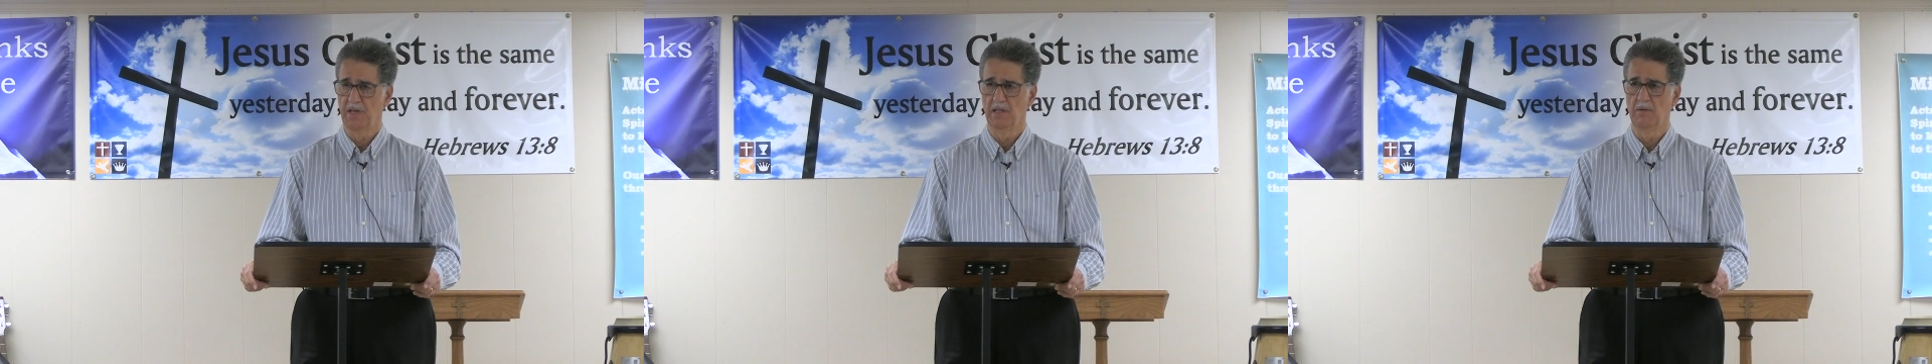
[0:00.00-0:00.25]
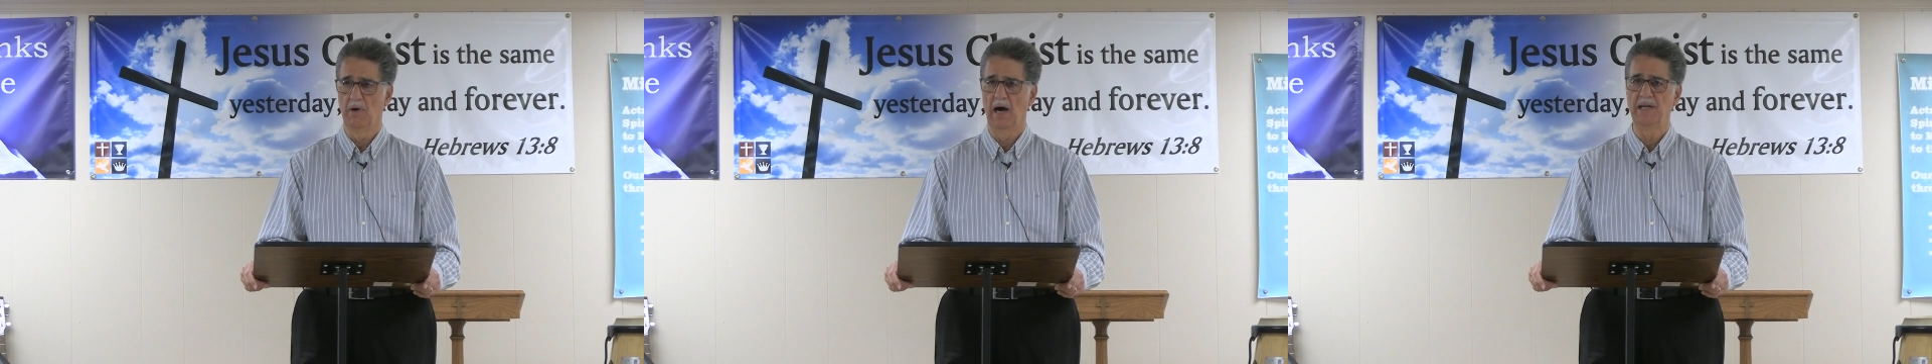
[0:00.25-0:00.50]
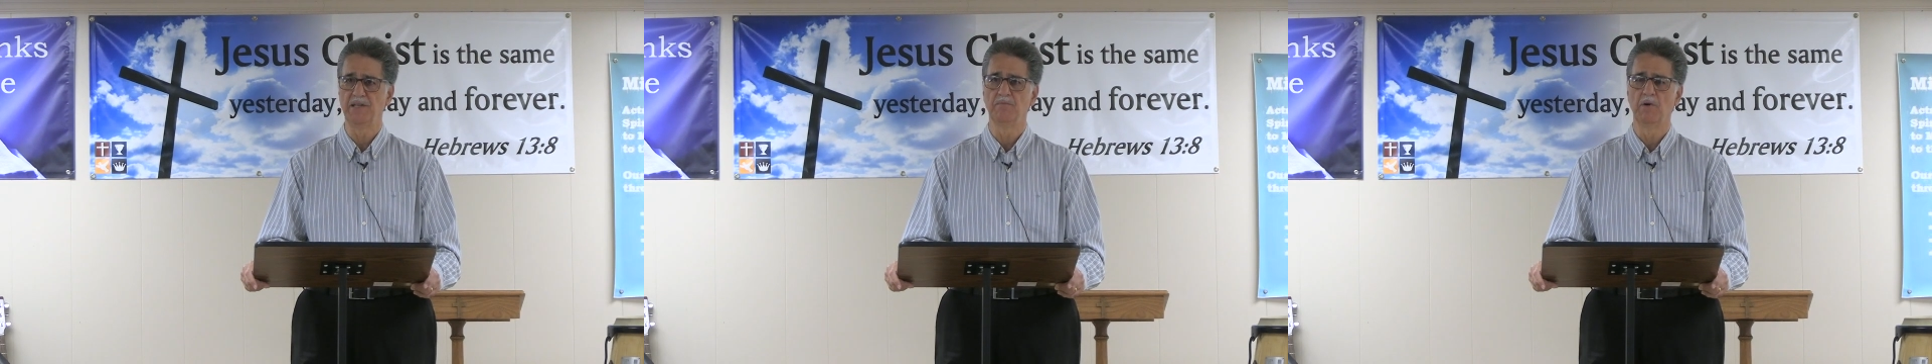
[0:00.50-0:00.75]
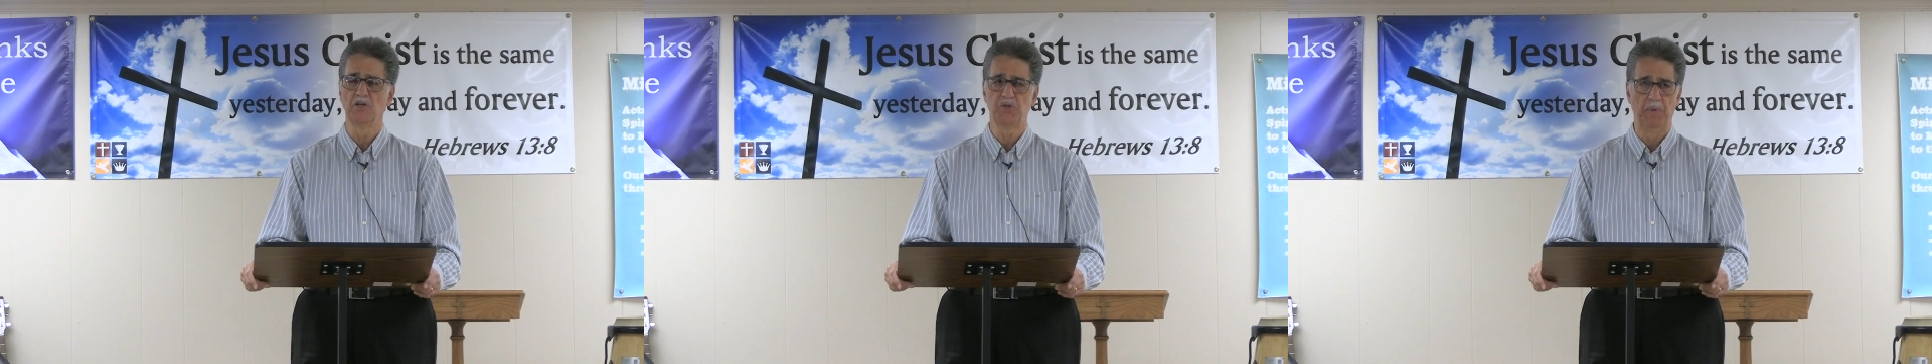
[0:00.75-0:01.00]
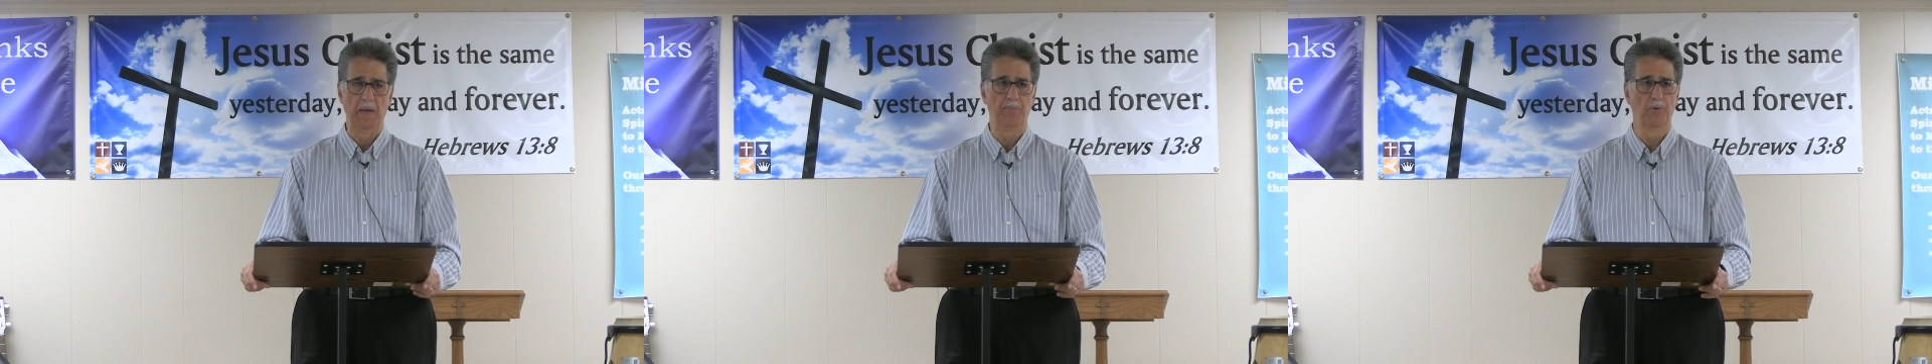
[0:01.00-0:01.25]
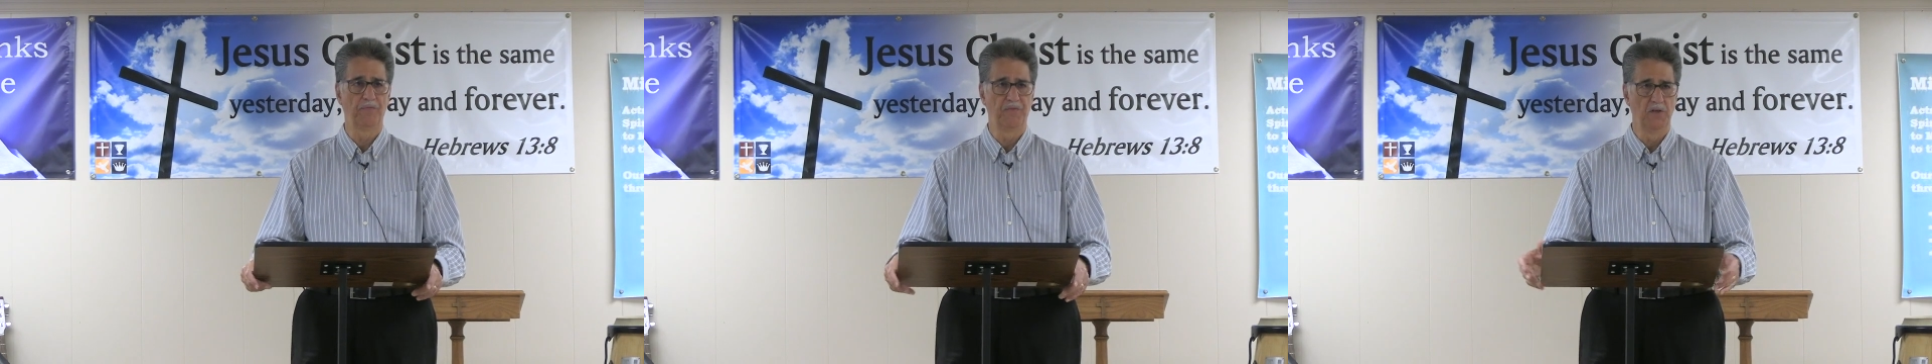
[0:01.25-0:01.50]
in the mind of most
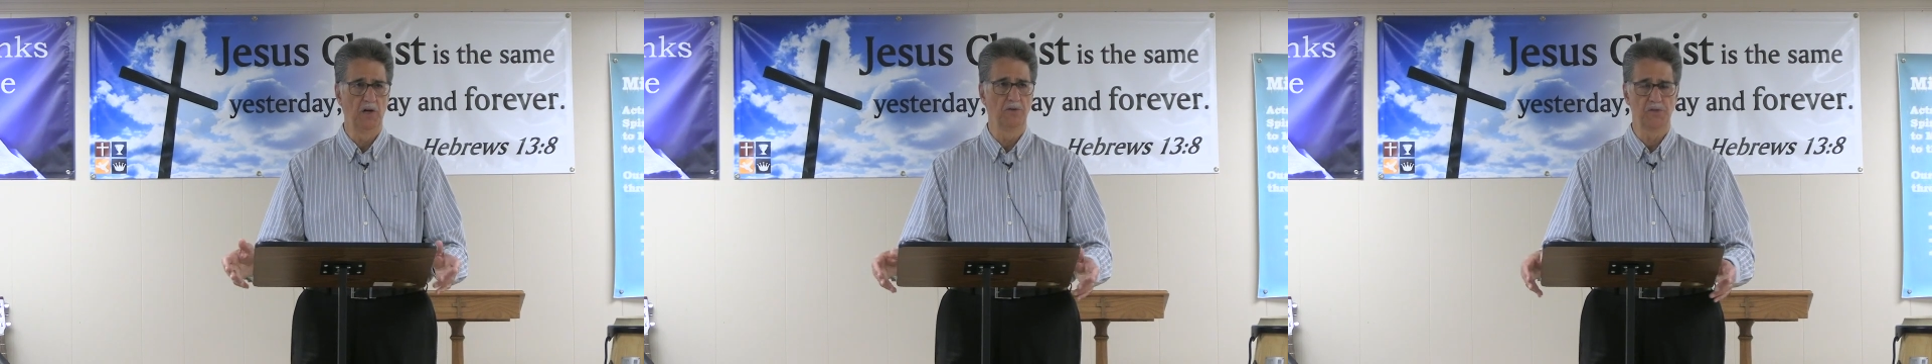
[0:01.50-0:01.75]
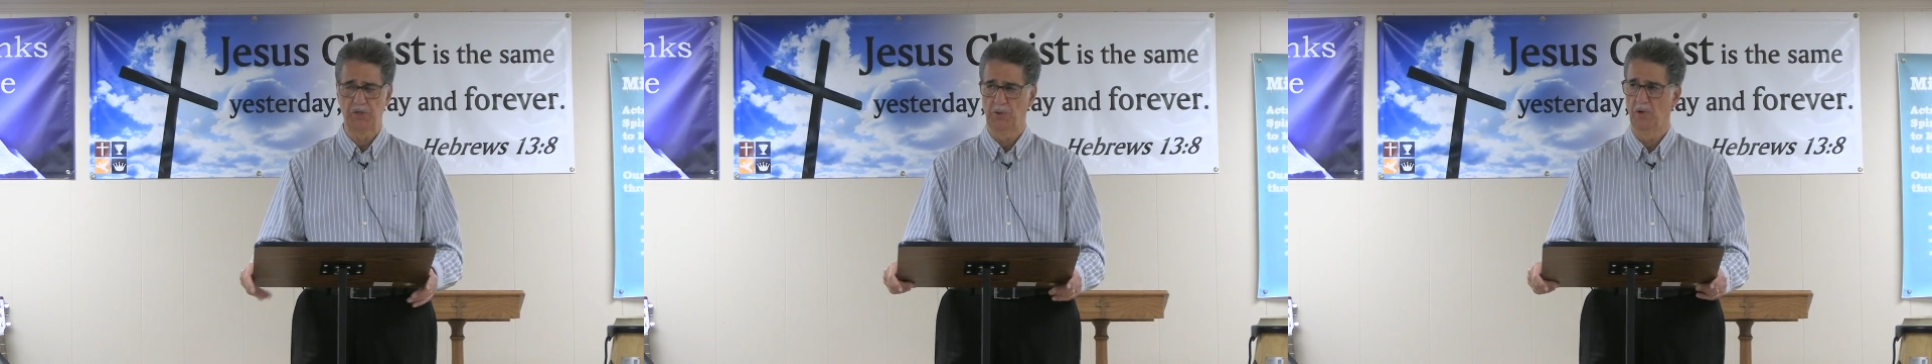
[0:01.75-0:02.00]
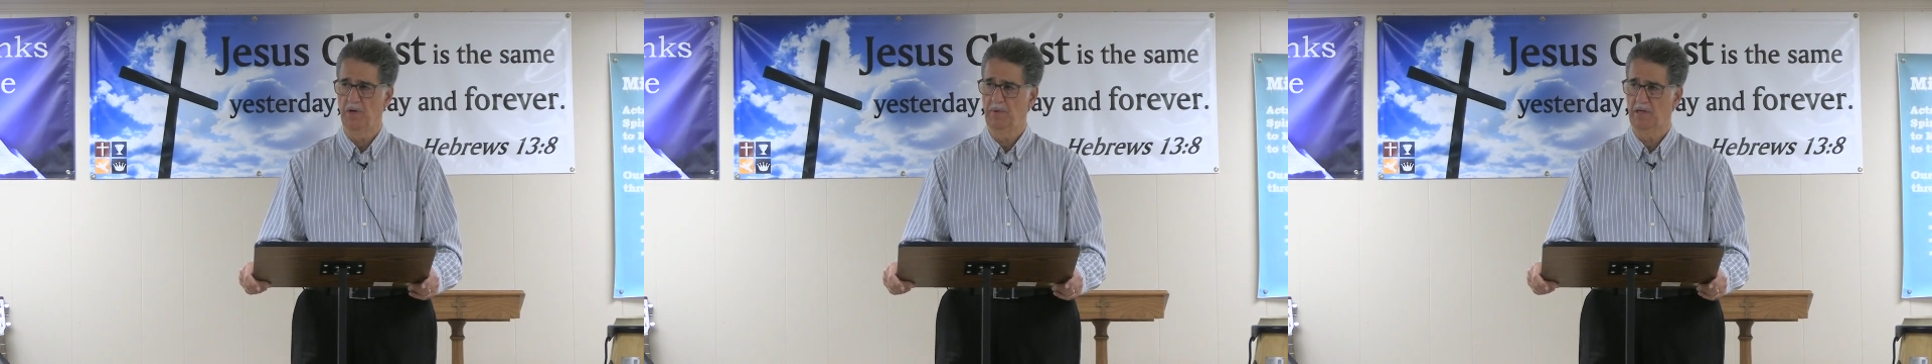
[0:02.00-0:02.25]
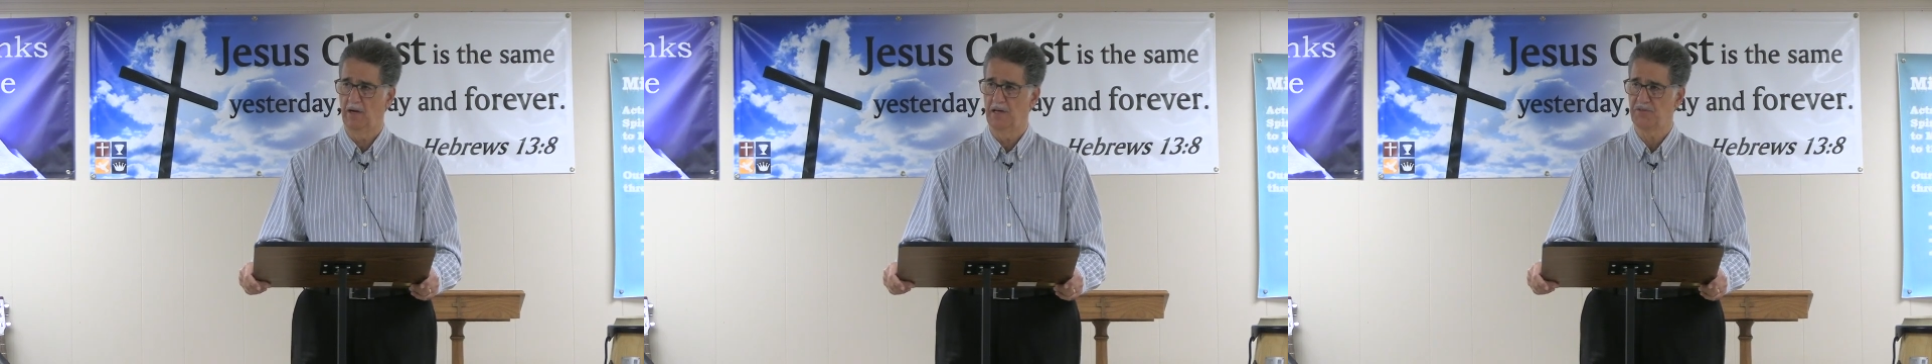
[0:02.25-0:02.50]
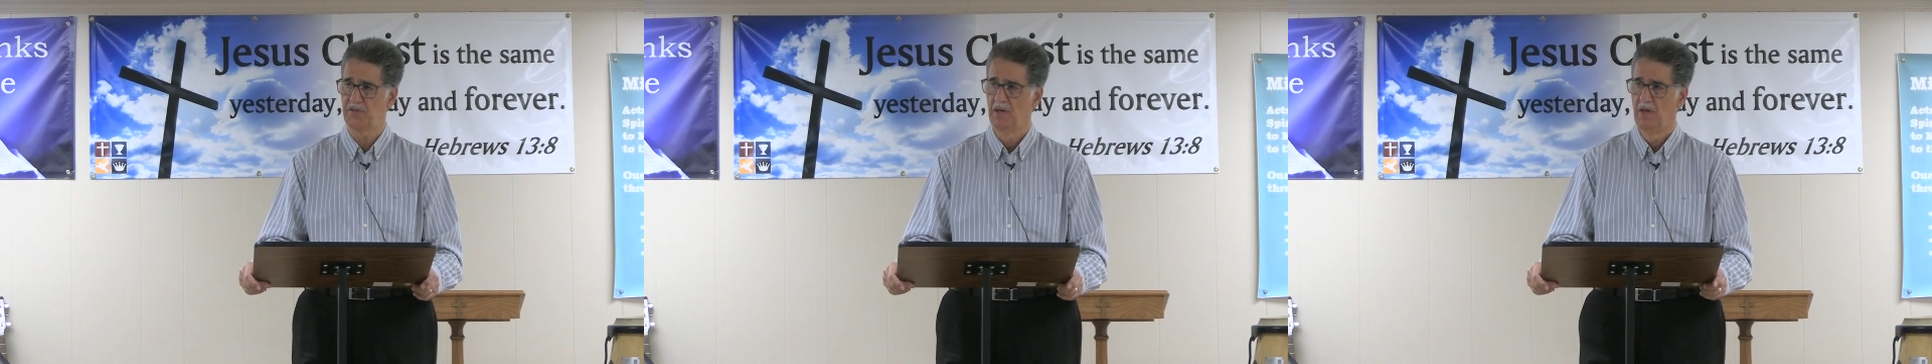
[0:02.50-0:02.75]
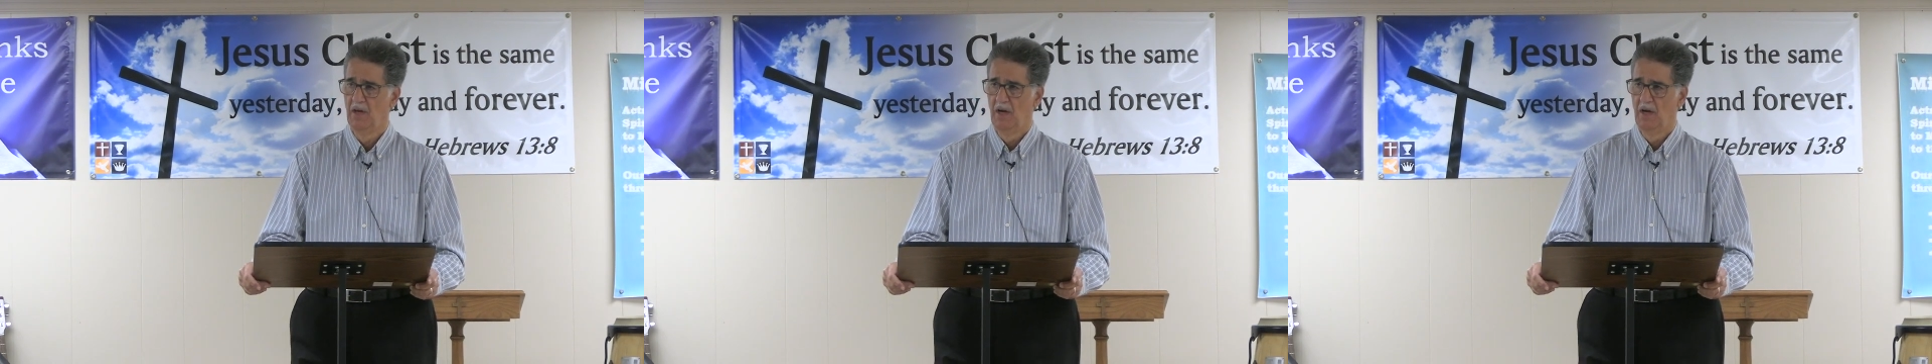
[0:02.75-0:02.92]
people if you know the story because,